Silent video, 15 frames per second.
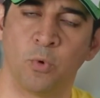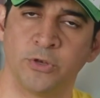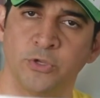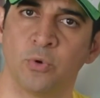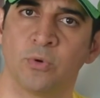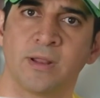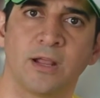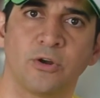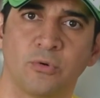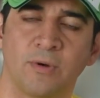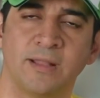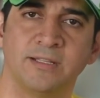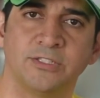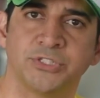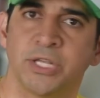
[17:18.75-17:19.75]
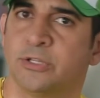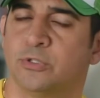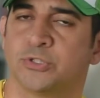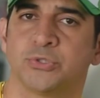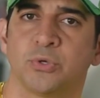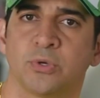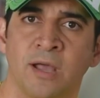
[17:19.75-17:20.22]
When you and I are around each other,
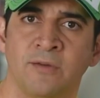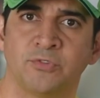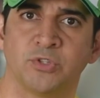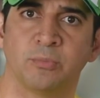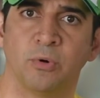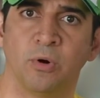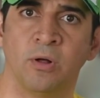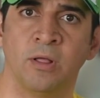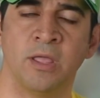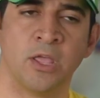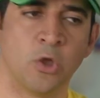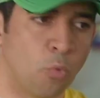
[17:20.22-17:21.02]
you're so comfortable.